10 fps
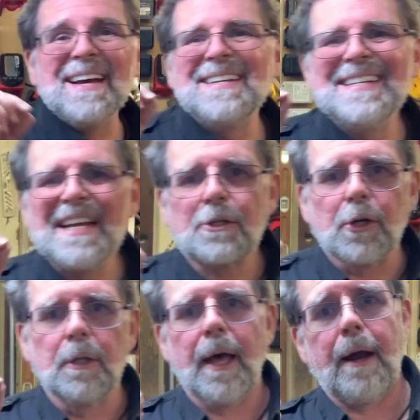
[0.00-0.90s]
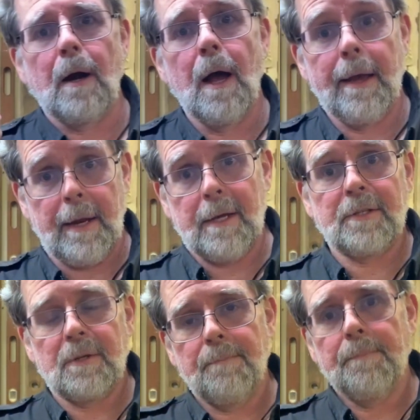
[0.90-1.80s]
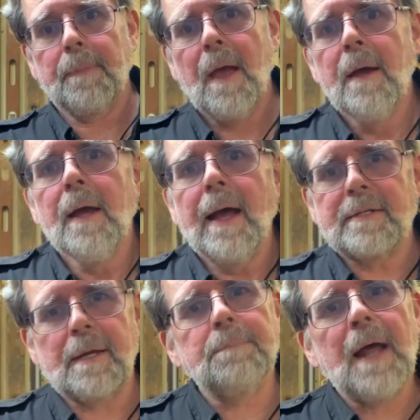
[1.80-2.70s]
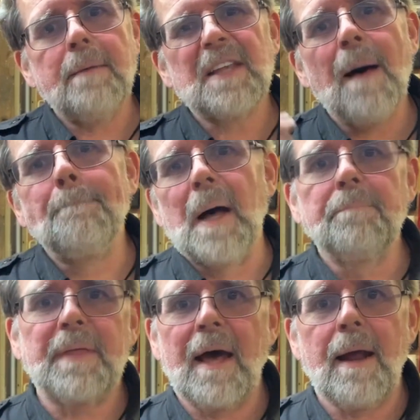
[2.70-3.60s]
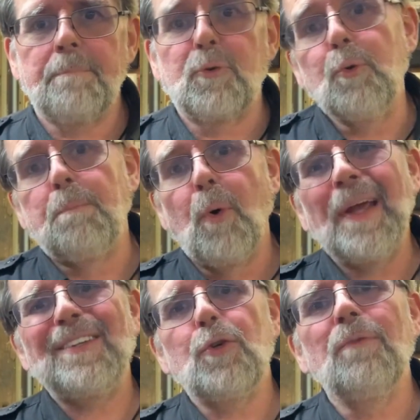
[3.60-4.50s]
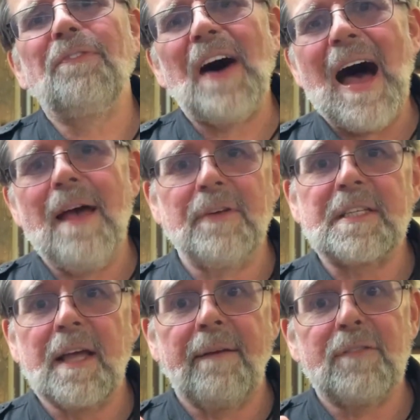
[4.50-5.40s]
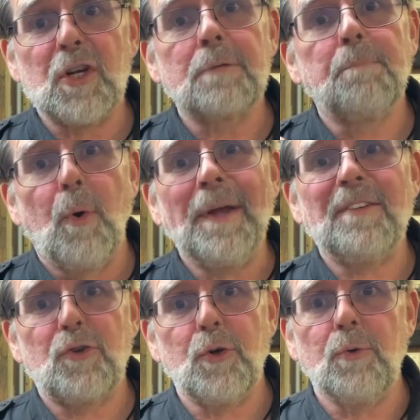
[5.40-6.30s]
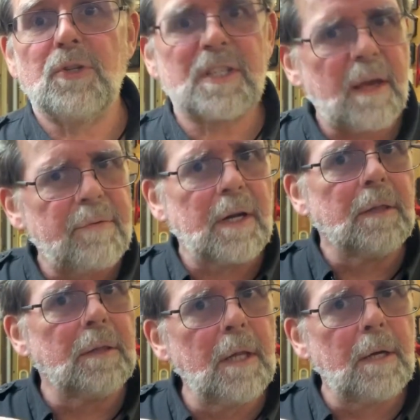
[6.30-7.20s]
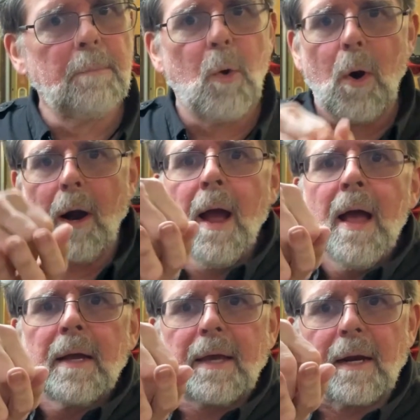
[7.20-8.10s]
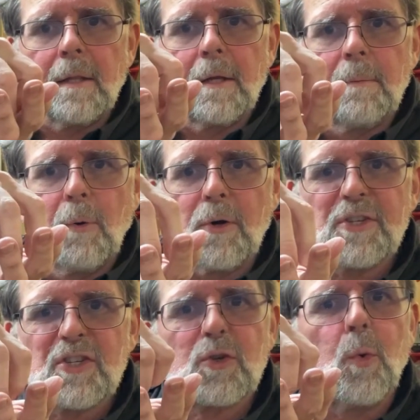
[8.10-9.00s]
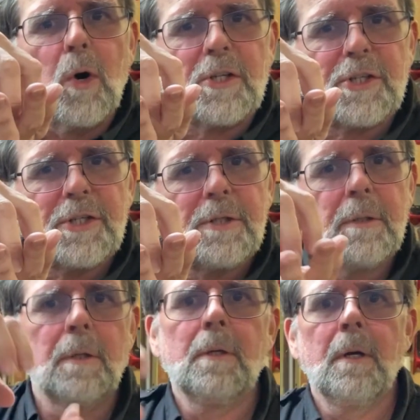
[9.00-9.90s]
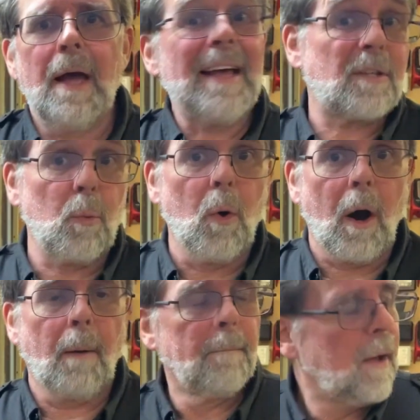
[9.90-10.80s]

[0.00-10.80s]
initial layer height is. And sometimes I'll bump that up to 0.25 instead of just 0.2. Just give it a little more, get a little more squish, as it were.